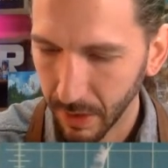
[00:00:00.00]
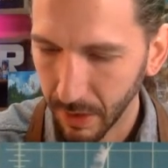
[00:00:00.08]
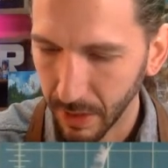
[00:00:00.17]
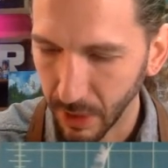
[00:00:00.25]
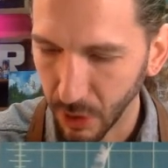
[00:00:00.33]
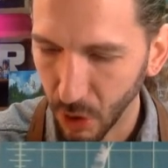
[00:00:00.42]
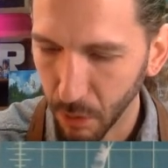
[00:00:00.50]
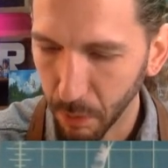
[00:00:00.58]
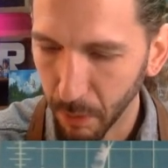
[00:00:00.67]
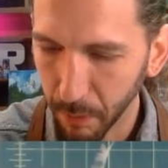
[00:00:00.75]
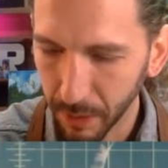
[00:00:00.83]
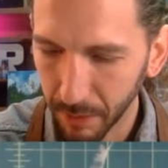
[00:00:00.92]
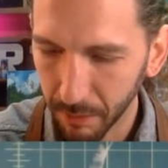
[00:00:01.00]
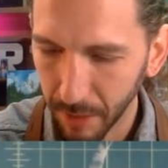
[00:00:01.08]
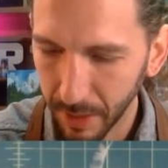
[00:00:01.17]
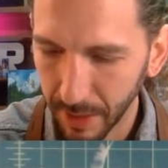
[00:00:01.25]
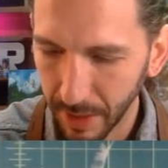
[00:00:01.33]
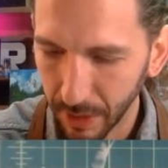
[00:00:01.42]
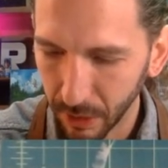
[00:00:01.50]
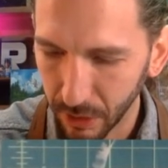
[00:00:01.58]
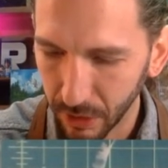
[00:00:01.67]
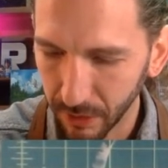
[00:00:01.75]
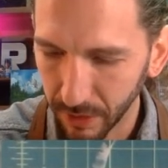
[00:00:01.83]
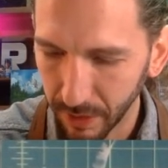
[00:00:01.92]
Now your pumpkin might not look
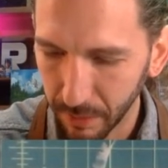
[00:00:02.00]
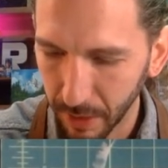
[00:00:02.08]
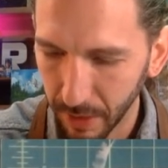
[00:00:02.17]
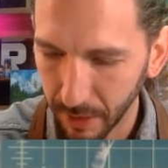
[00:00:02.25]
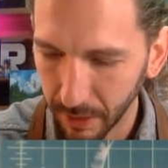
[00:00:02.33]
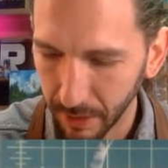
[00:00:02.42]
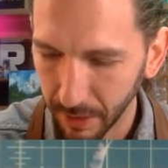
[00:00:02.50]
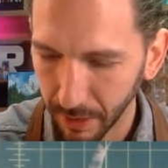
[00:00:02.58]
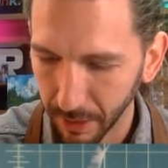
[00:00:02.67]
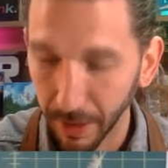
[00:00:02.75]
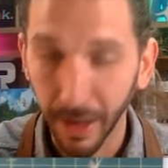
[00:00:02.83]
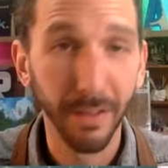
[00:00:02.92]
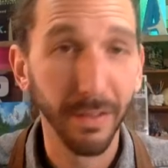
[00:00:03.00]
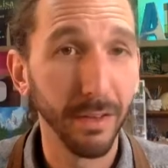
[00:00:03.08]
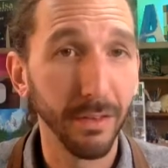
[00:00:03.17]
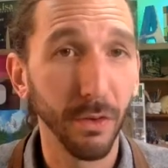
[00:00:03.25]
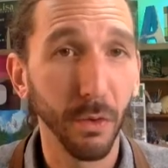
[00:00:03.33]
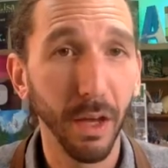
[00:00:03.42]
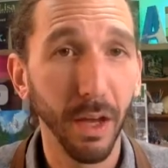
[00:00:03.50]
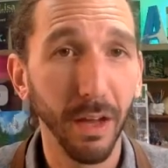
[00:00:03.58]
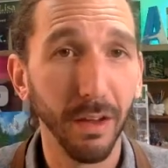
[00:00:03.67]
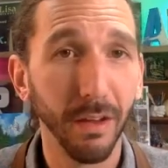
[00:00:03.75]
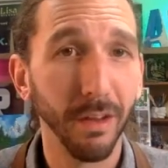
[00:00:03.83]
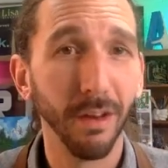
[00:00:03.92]
just like mine, and that's
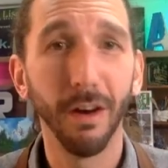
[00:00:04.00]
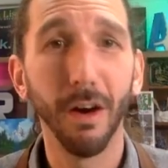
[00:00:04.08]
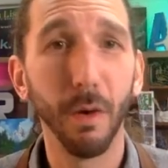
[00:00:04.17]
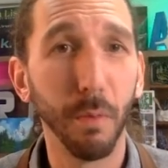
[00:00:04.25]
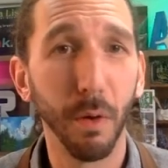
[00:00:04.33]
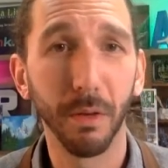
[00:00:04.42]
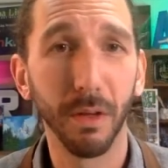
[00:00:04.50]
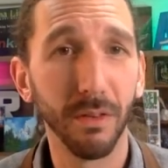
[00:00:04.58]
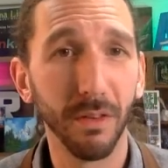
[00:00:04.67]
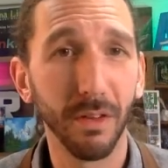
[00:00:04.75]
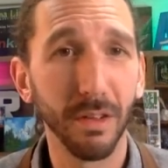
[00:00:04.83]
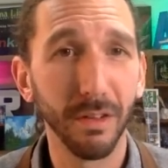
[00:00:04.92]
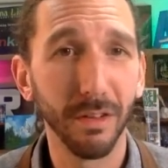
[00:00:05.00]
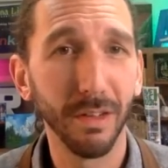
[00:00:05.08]
okay. All pumpkins look a little